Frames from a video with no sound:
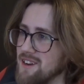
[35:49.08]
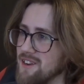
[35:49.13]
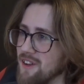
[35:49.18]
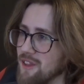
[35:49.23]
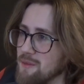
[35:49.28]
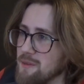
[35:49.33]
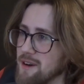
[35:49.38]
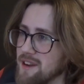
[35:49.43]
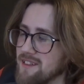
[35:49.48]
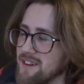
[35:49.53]

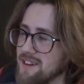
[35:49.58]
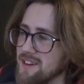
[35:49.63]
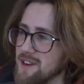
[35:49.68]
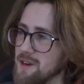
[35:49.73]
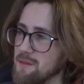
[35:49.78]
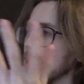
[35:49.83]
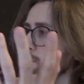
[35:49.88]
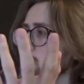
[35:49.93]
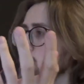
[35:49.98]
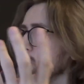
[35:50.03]
not the best
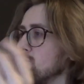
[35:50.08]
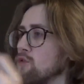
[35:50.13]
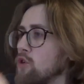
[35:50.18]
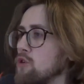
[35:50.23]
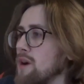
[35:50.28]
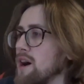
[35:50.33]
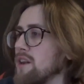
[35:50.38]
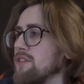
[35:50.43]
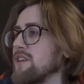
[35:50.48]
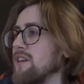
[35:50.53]
idea. But
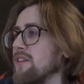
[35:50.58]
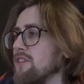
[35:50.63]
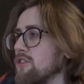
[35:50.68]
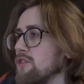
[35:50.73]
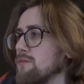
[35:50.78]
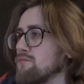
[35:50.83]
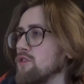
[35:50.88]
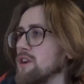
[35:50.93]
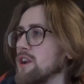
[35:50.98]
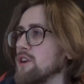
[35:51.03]
overall, I'd say this
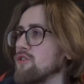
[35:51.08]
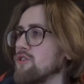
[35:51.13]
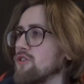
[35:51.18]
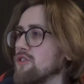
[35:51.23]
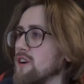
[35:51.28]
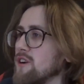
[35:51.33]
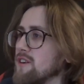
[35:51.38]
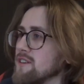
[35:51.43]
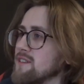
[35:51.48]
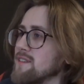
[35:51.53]
is a pretty good
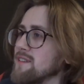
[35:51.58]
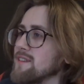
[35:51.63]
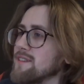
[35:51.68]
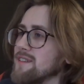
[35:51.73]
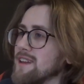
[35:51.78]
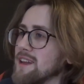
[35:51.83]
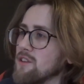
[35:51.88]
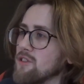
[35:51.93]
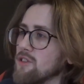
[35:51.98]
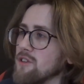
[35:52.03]
start to the
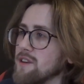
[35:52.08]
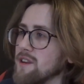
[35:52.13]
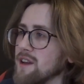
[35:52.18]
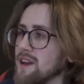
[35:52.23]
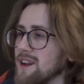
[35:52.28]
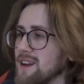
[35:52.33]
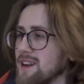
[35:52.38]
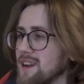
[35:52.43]
season.